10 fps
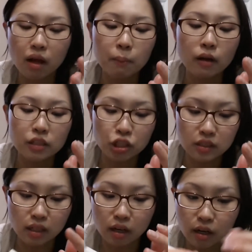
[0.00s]

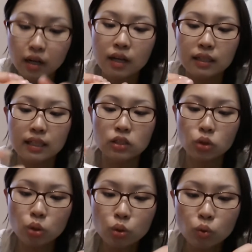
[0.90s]
polishes are. There's
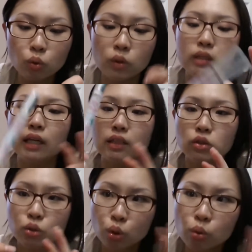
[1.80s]

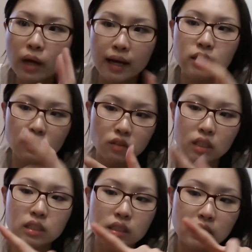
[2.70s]
two kinds of
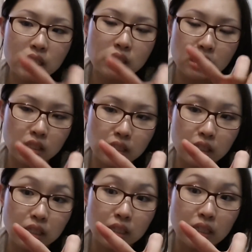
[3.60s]
this. This is
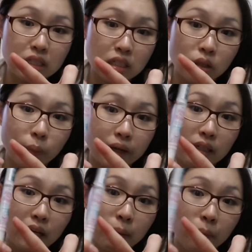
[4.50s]
the easier
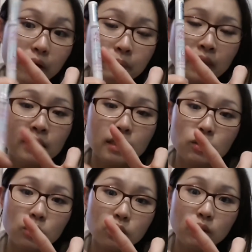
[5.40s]
one that I bought.
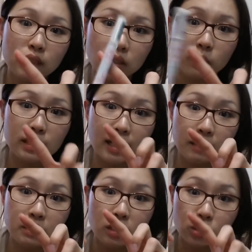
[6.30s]
There's also another one that
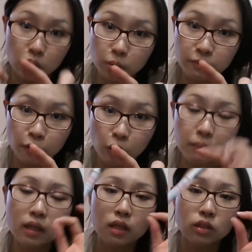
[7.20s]
comes in a tube
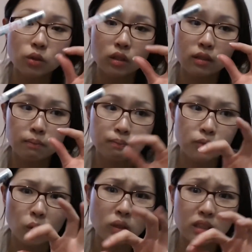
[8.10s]
form, so it
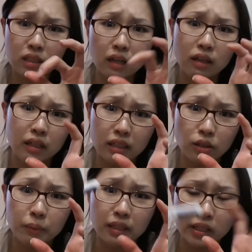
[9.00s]
squeezes out a
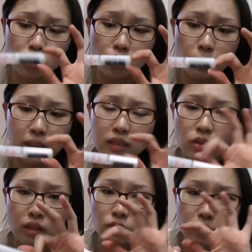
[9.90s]
little bit like toothpaste
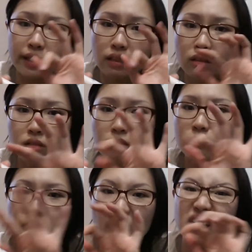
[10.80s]
and you have to like
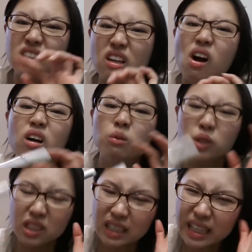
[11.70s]
paint it on,
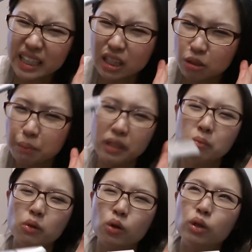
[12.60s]
which is a little bit
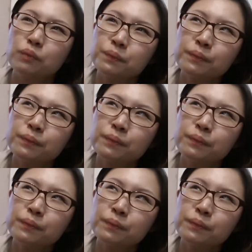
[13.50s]
more